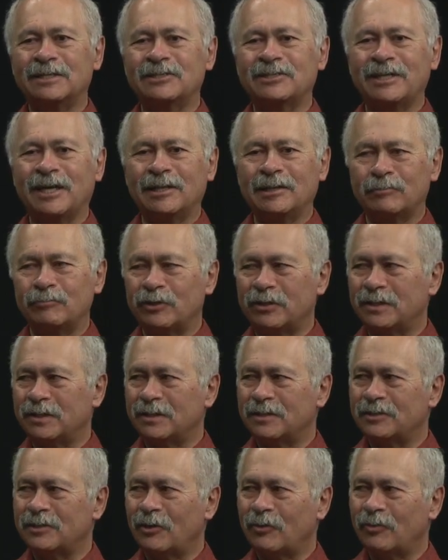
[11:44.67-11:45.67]
celibate.
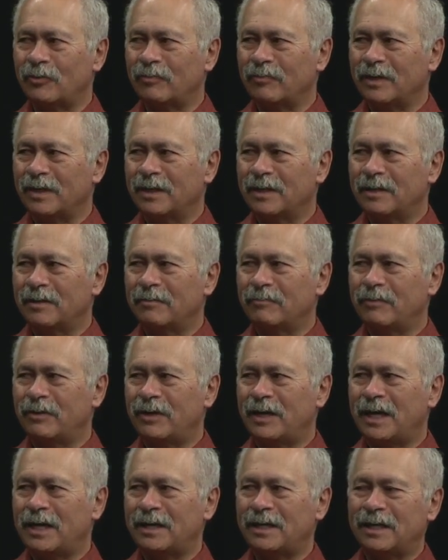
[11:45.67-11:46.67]
So they're
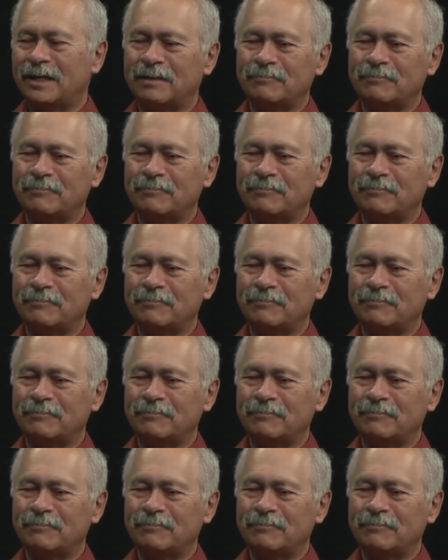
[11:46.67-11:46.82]
not,